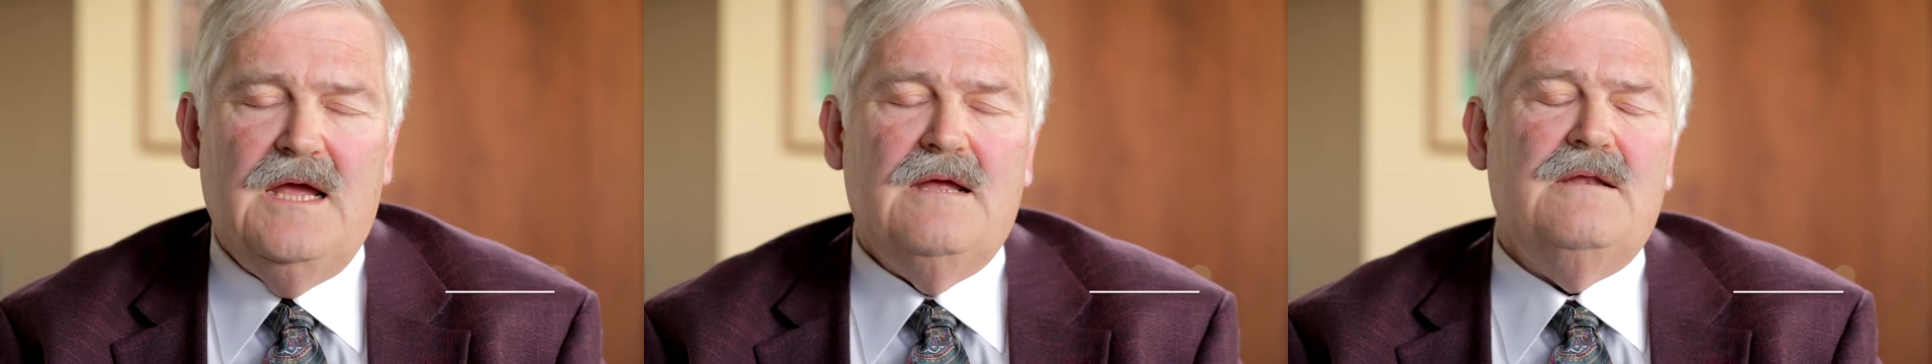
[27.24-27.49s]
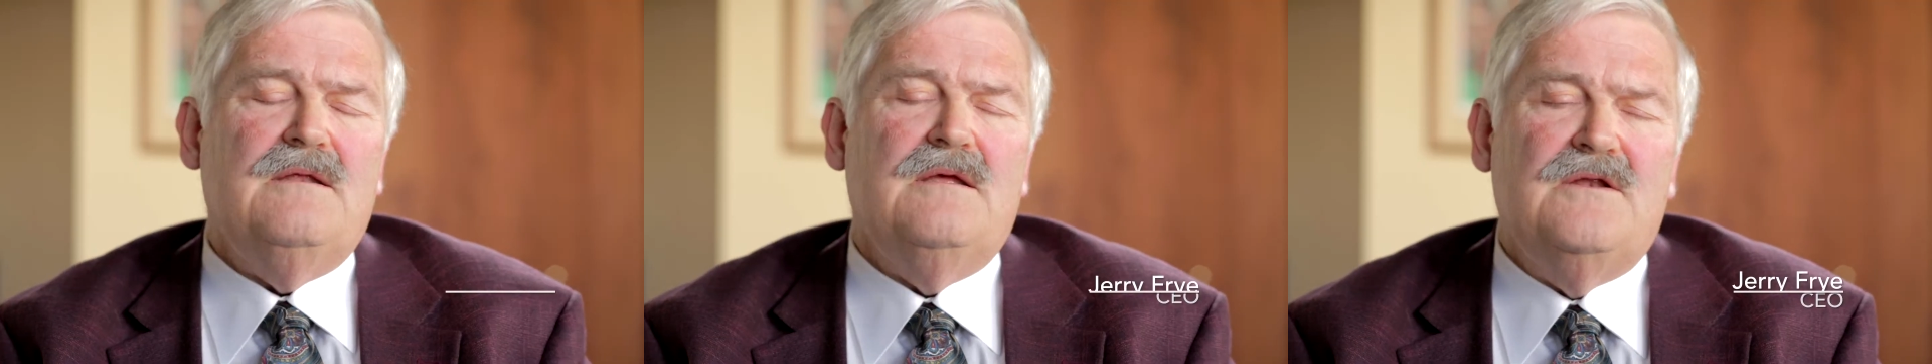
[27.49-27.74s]

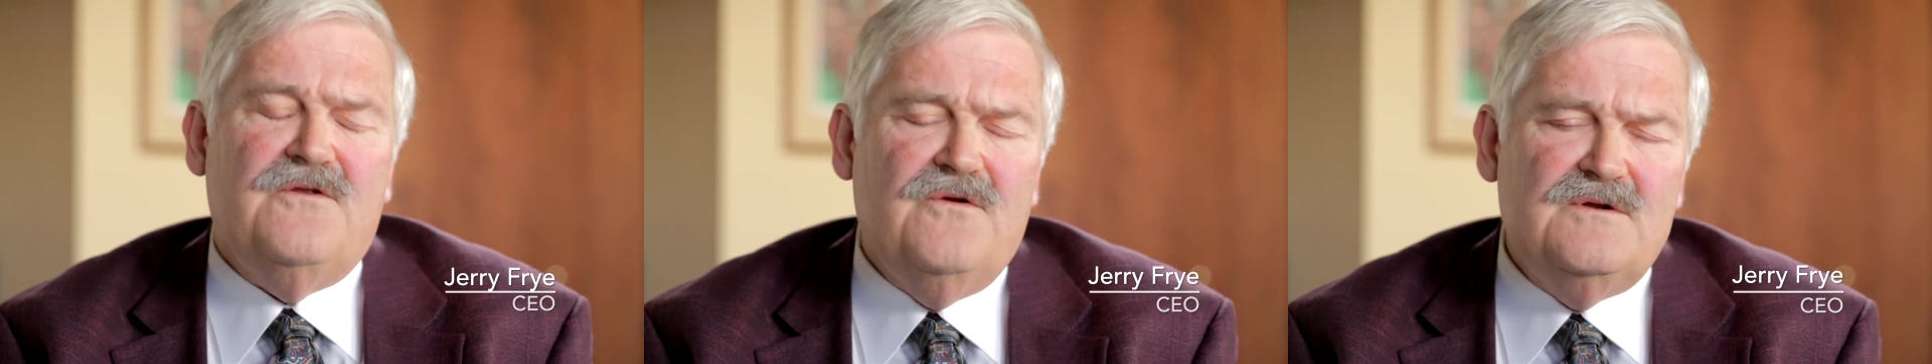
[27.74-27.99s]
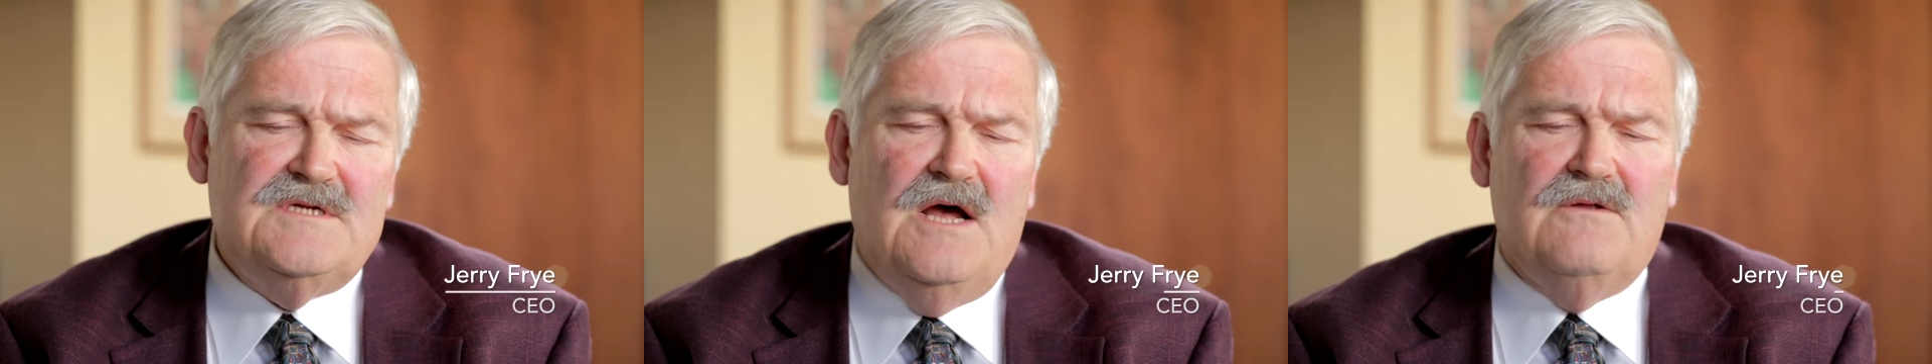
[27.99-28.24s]
And it
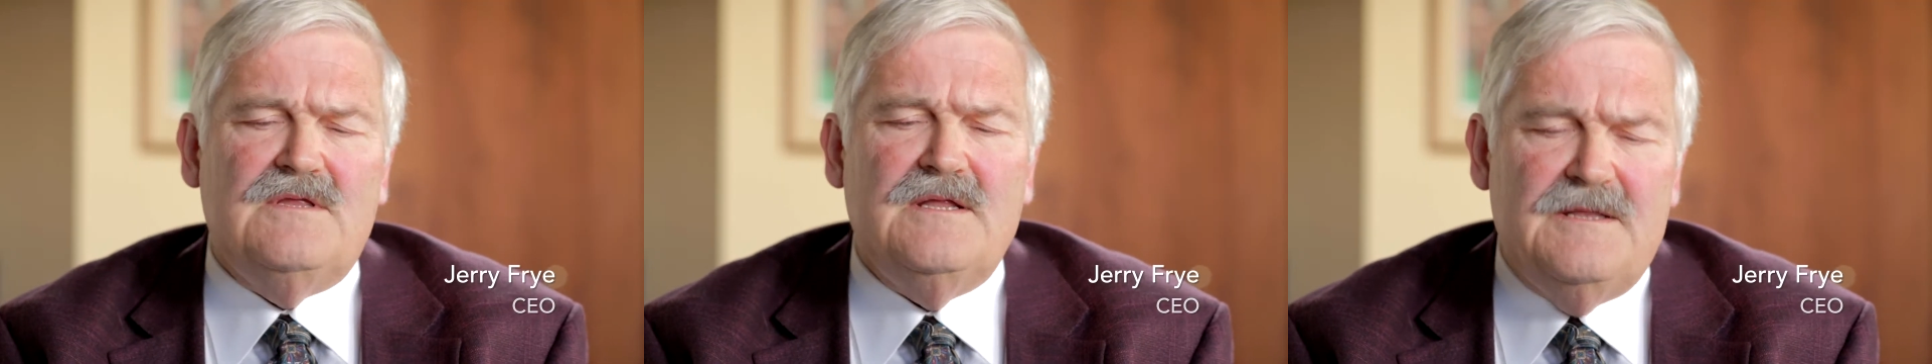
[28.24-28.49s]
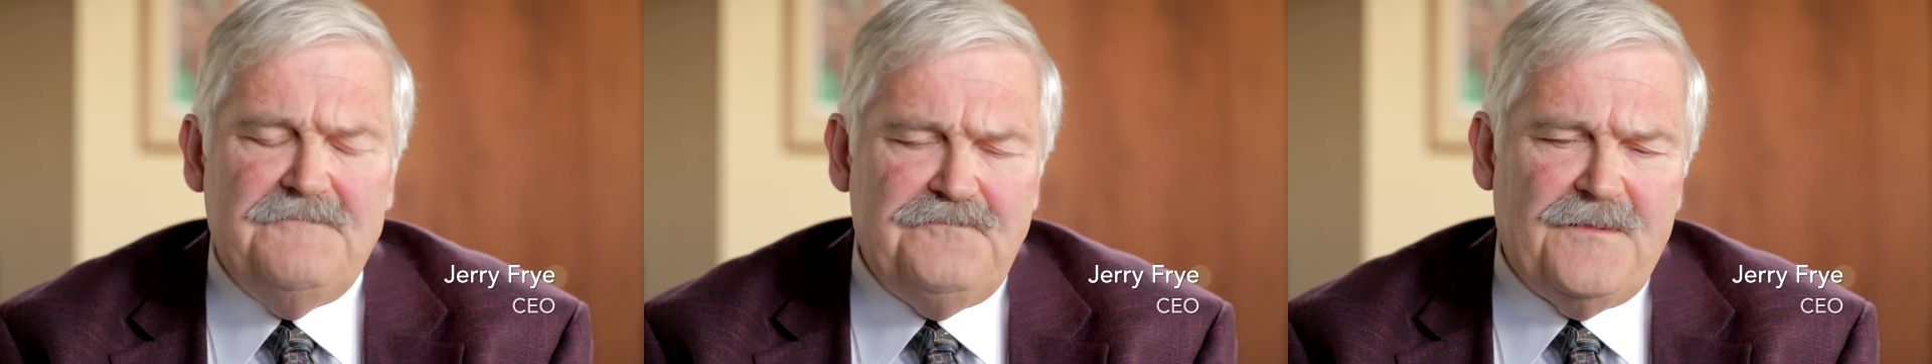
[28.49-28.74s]
turns out that
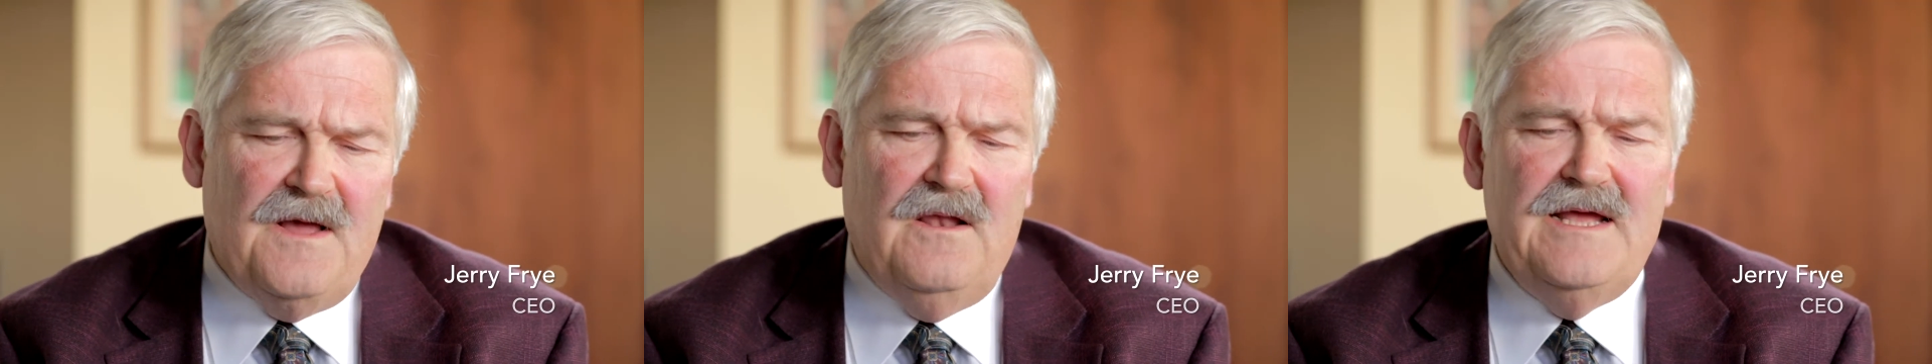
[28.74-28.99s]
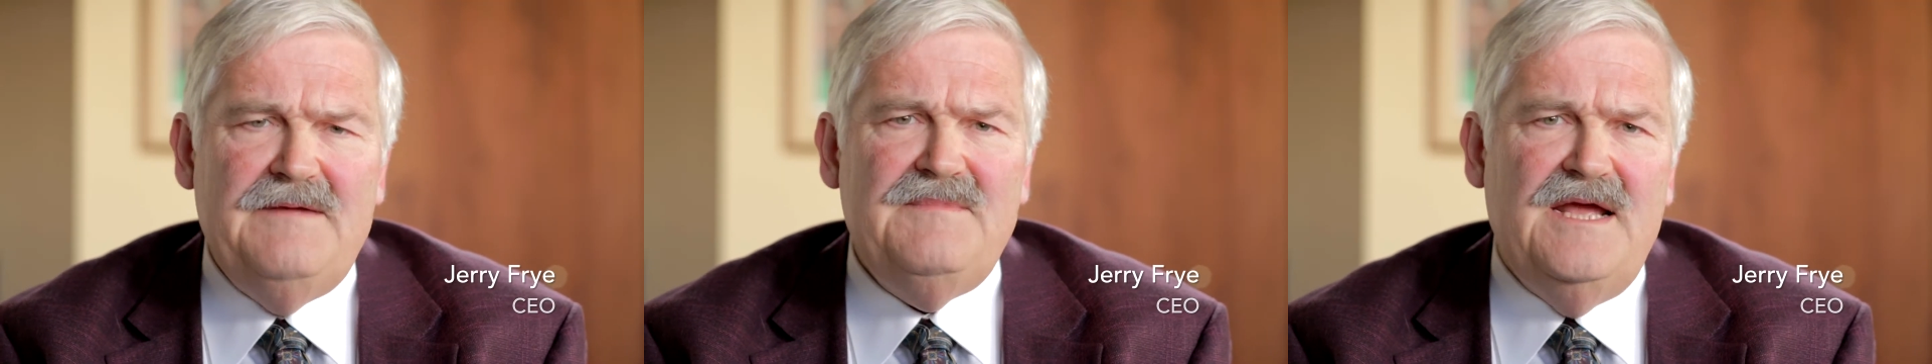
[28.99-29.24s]

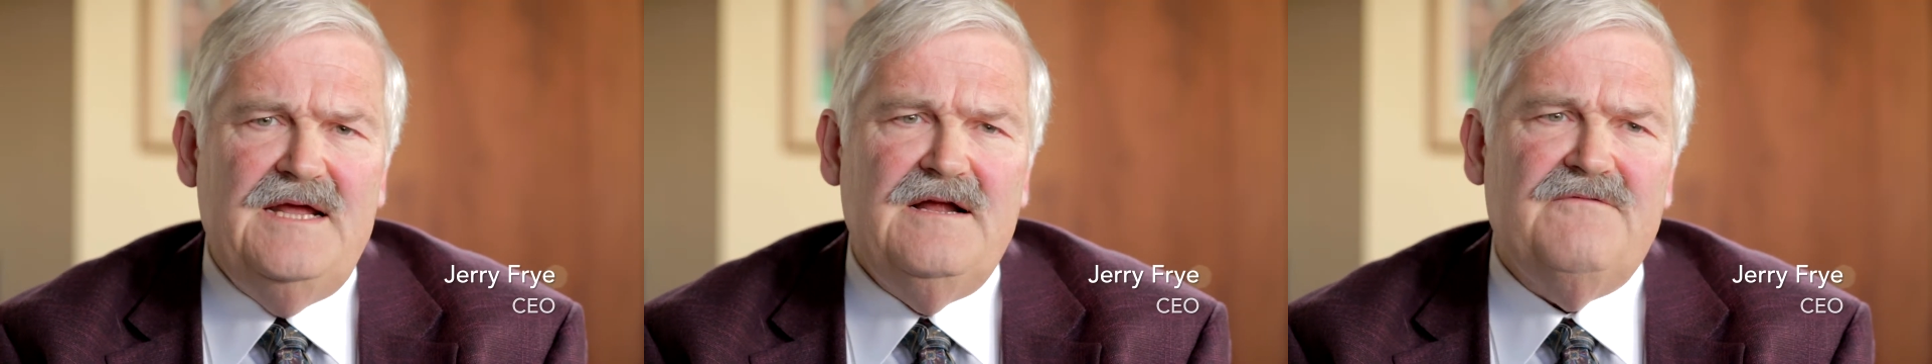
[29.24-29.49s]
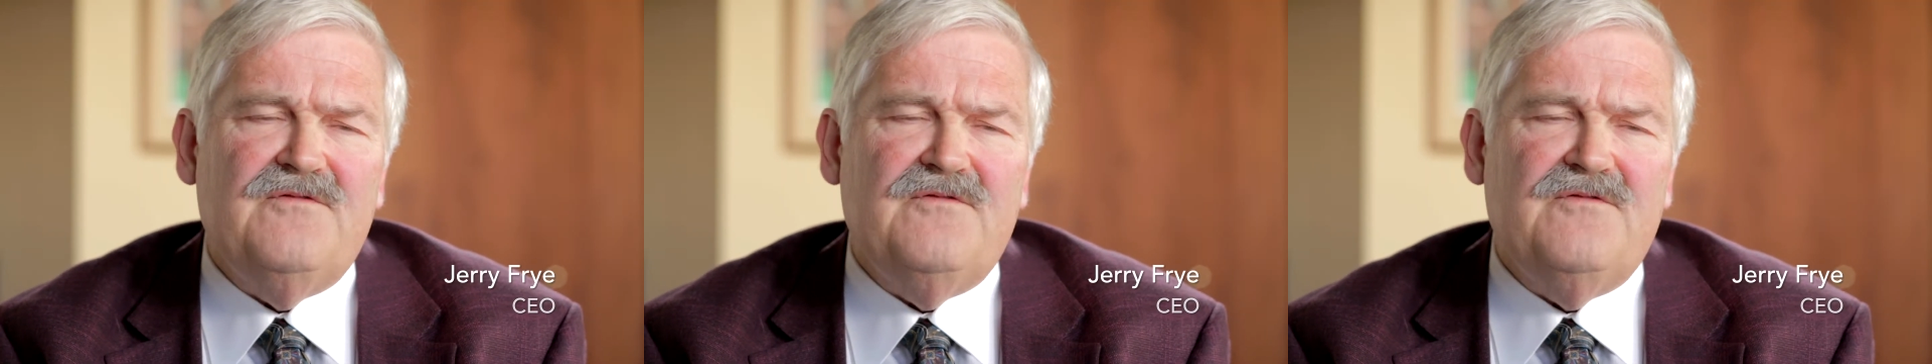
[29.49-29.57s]
claim data